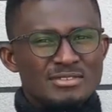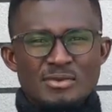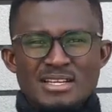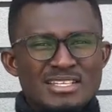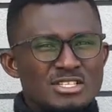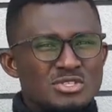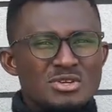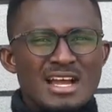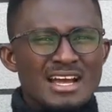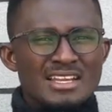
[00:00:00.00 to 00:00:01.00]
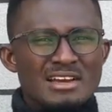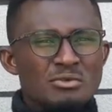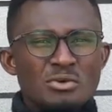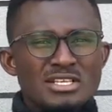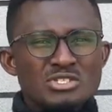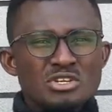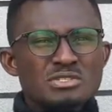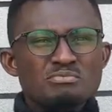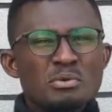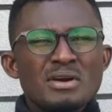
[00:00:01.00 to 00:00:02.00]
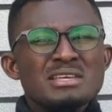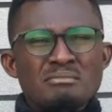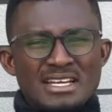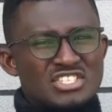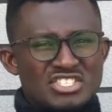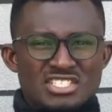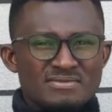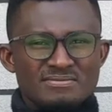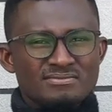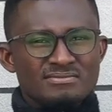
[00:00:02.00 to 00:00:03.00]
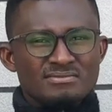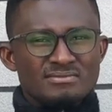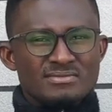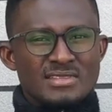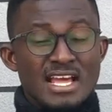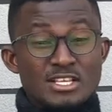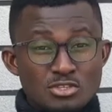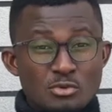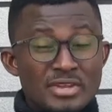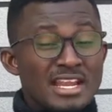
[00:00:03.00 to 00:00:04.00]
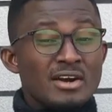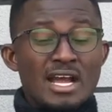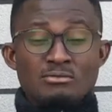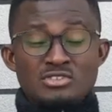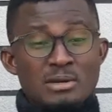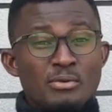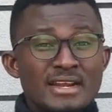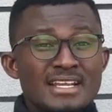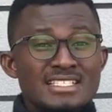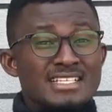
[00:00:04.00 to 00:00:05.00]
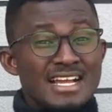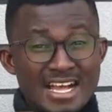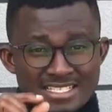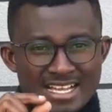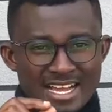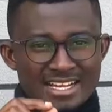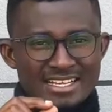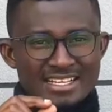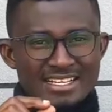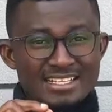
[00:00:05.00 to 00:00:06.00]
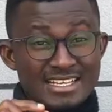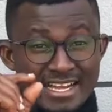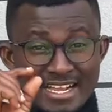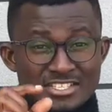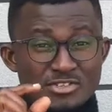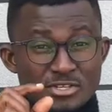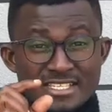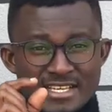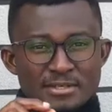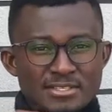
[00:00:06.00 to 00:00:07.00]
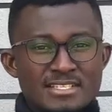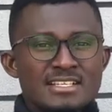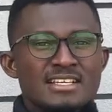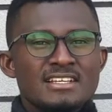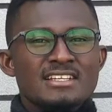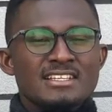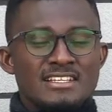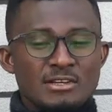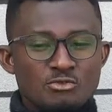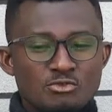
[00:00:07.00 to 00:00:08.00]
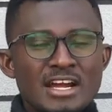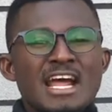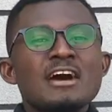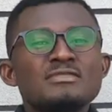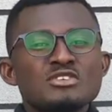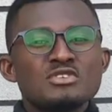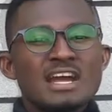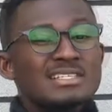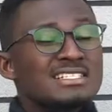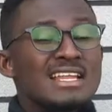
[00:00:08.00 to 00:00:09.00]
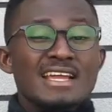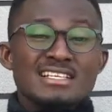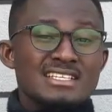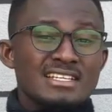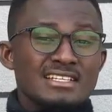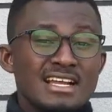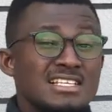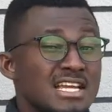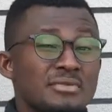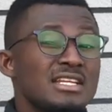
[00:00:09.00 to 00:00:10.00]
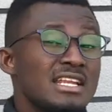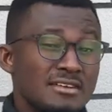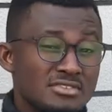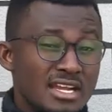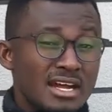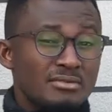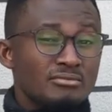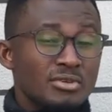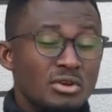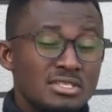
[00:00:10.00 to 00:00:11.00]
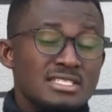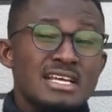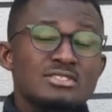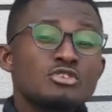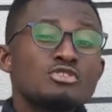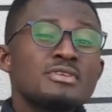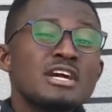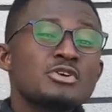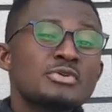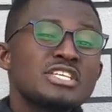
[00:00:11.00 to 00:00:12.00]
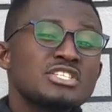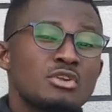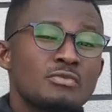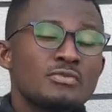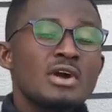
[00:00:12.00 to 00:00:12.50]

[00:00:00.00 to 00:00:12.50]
When the sugar level is not properly managed, and so we now come to the point that cancer, the cancerous cells, they run after sugar. Just like I said, cancer really loves sugar because there's going to be a creation of